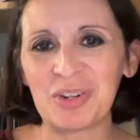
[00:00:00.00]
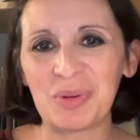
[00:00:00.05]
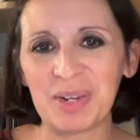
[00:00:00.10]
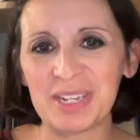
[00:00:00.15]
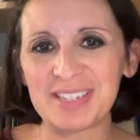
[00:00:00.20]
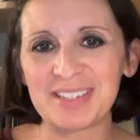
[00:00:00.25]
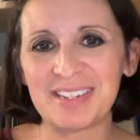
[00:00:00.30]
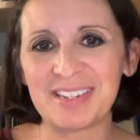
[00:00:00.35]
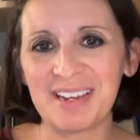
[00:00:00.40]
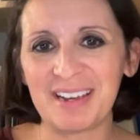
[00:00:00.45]

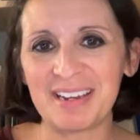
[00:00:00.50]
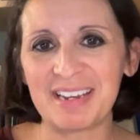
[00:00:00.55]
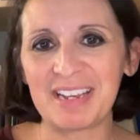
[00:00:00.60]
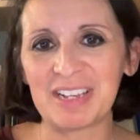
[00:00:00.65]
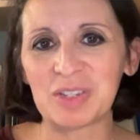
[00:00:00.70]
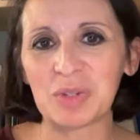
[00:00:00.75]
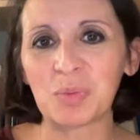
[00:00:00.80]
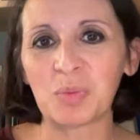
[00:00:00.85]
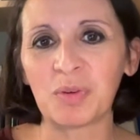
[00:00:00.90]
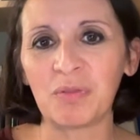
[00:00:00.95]

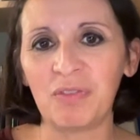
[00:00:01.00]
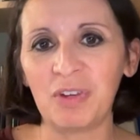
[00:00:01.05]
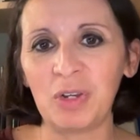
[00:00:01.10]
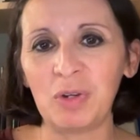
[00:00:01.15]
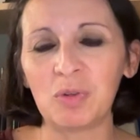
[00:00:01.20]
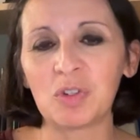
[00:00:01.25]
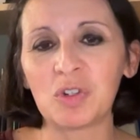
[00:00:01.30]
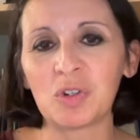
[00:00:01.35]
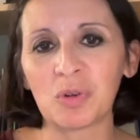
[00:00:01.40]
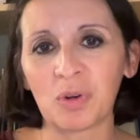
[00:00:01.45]
USCIS
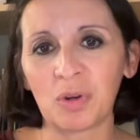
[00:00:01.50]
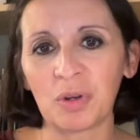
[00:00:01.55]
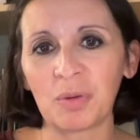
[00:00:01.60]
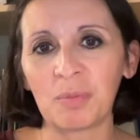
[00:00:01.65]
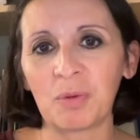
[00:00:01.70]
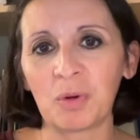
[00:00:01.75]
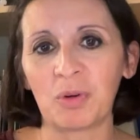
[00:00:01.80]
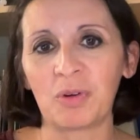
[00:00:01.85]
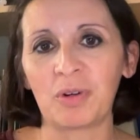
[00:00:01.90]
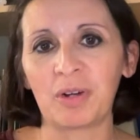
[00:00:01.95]
reviews your good
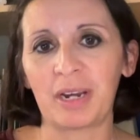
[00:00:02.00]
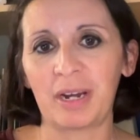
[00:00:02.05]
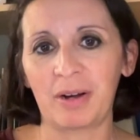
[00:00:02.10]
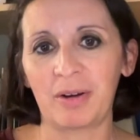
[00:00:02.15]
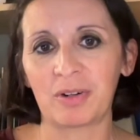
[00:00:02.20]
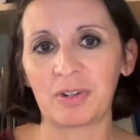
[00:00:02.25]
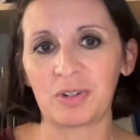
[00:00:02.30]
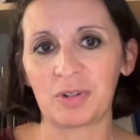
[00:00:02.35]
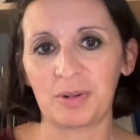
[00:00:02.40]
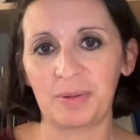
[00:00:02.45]
moral
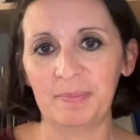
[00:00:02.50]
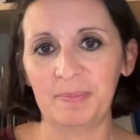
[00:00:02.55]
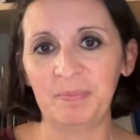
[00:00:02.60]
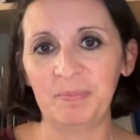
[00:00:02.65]
character.